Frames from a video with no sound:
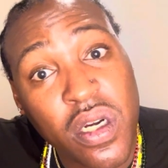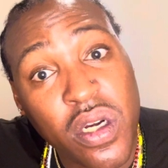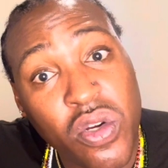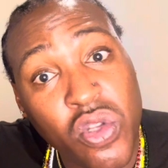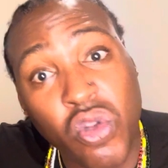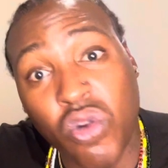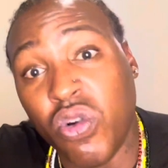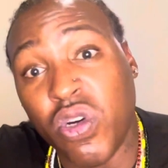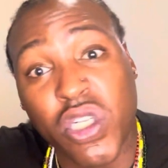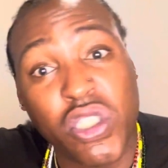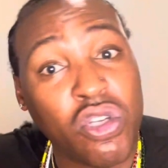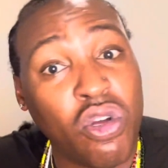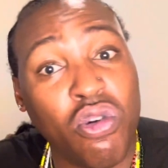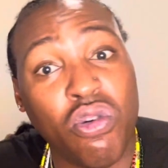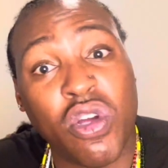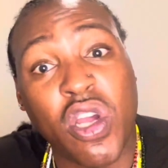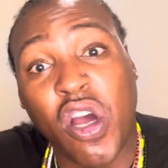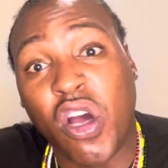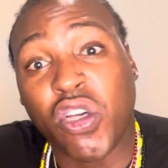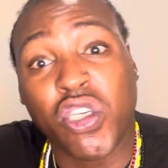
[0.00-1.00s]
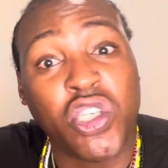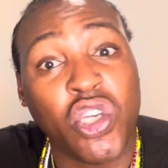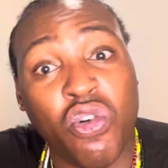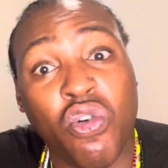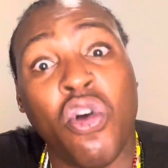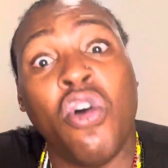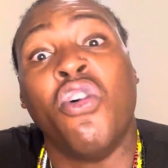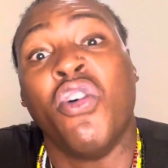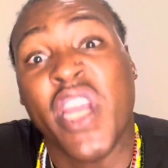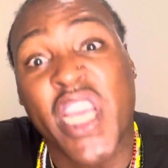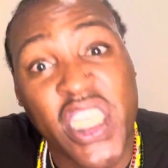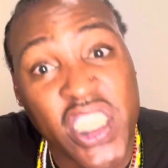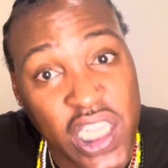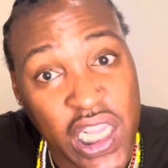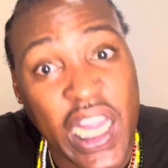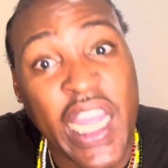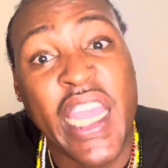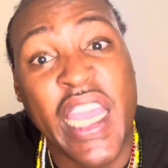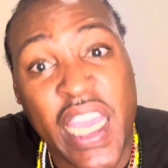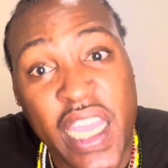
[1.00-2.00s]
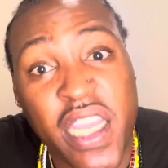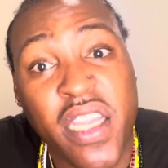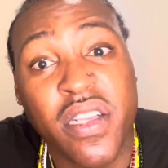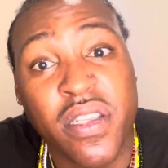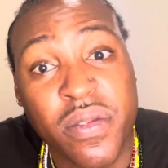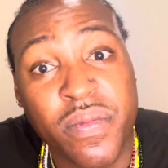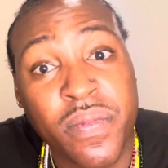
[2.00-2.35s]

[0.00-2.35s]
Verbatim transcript: Doing his own car show on his land.